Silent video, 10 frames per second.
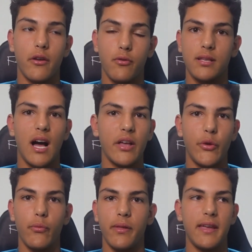who's
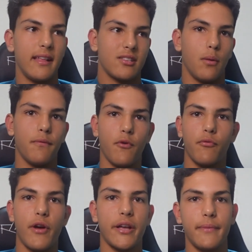arguably a top 4
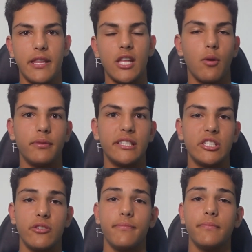ruckman in the
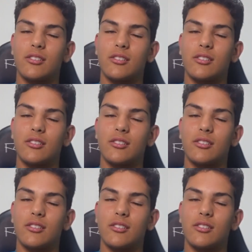competition.